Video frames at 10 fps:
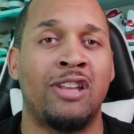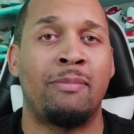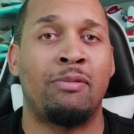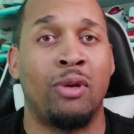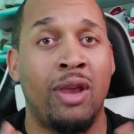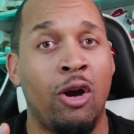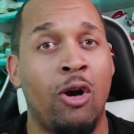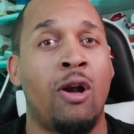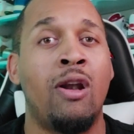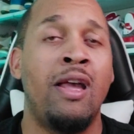app, so they
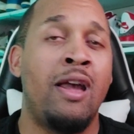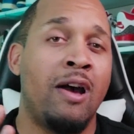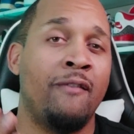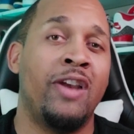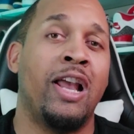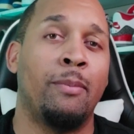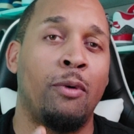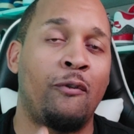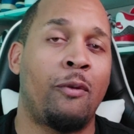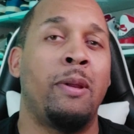are
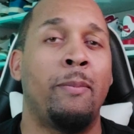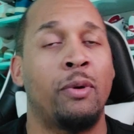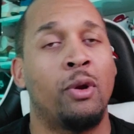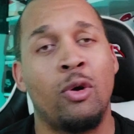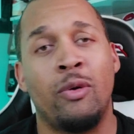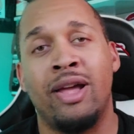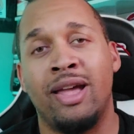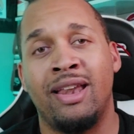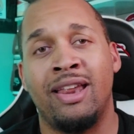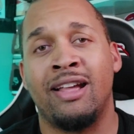available for people to go
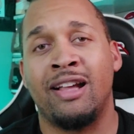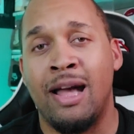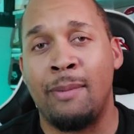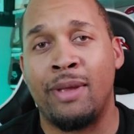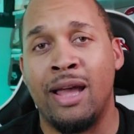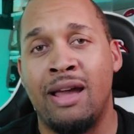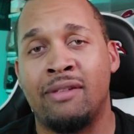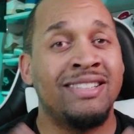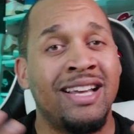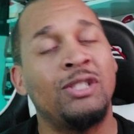ahead and cop, guys,
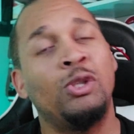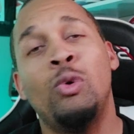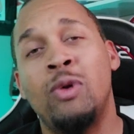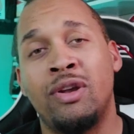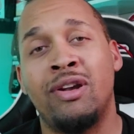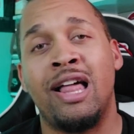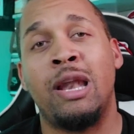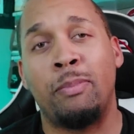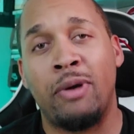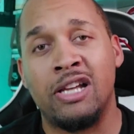because that
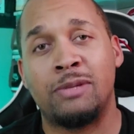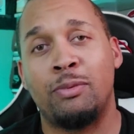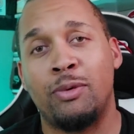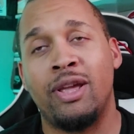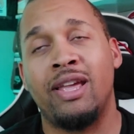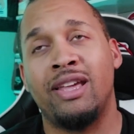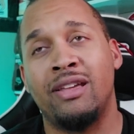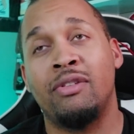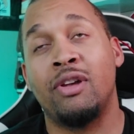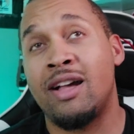$200 price point
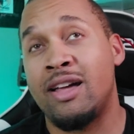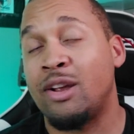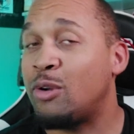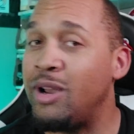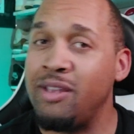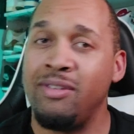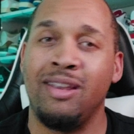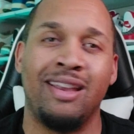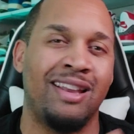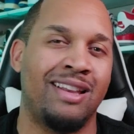is kind of
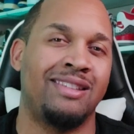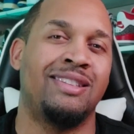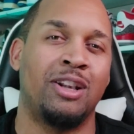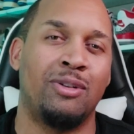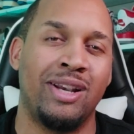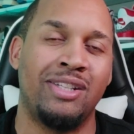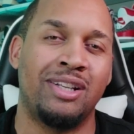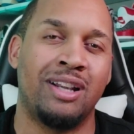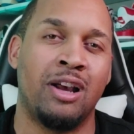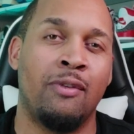crazy in
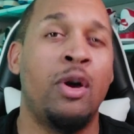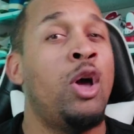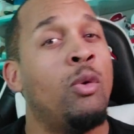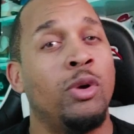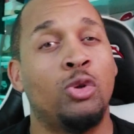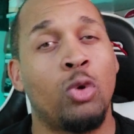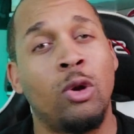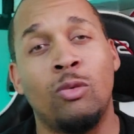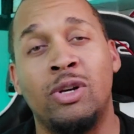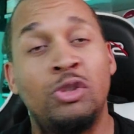consideration of what
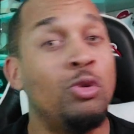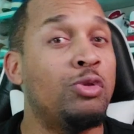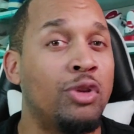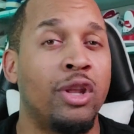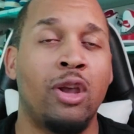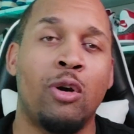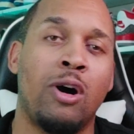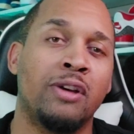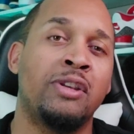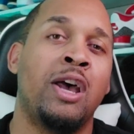Jordan 1s usually
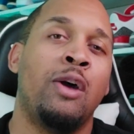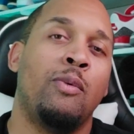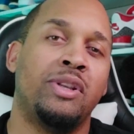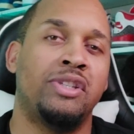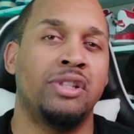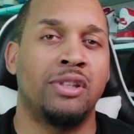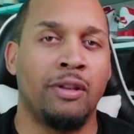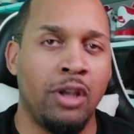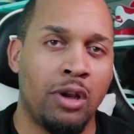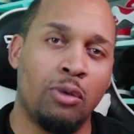cost, which is,
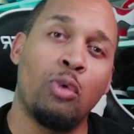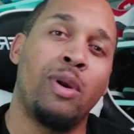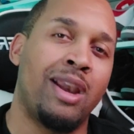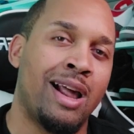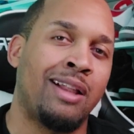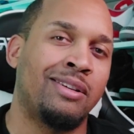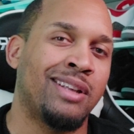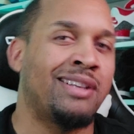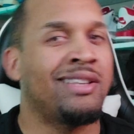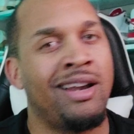you know, $20
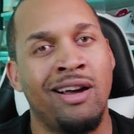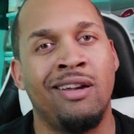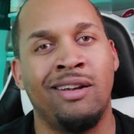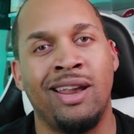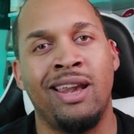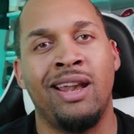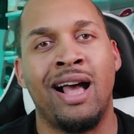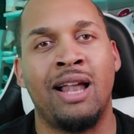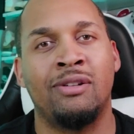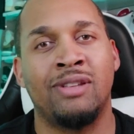less at
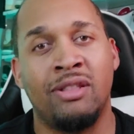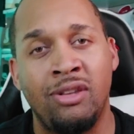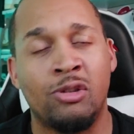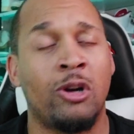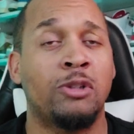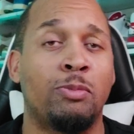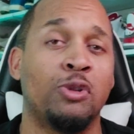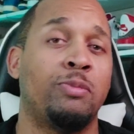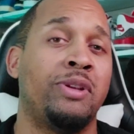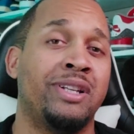$180. Now, these are
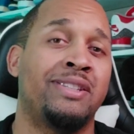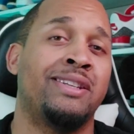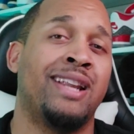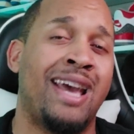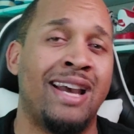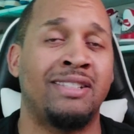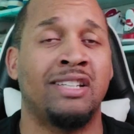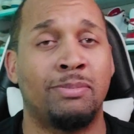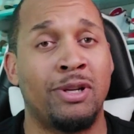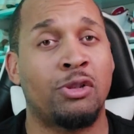supposed to be listed as
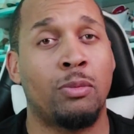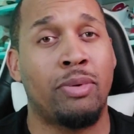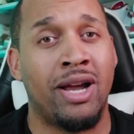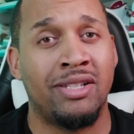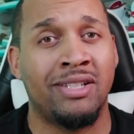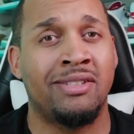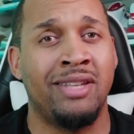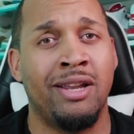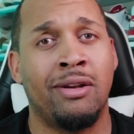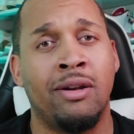a special project
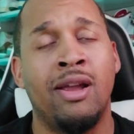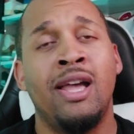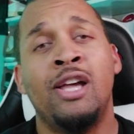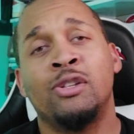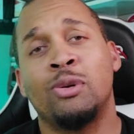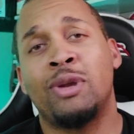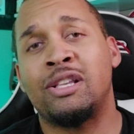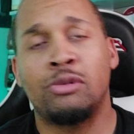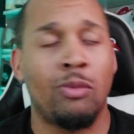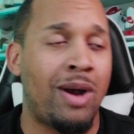sneaker, so
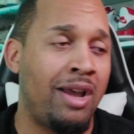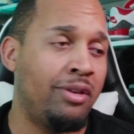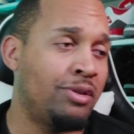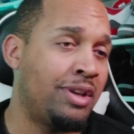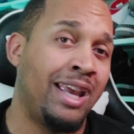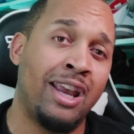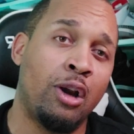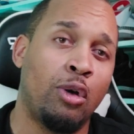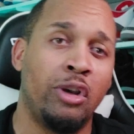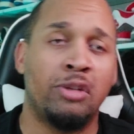that's why there's the
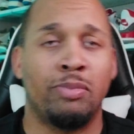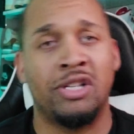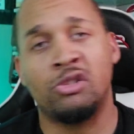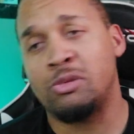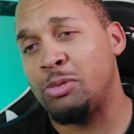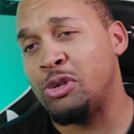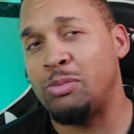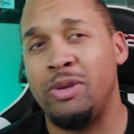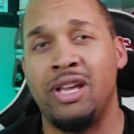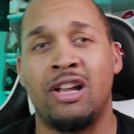increase. Plus, there's supposed
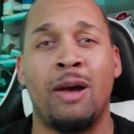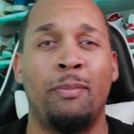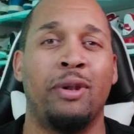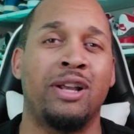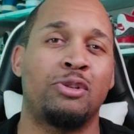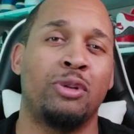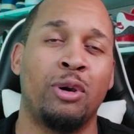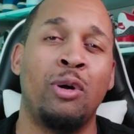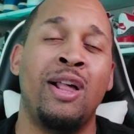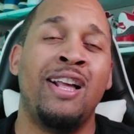to be a couple extra little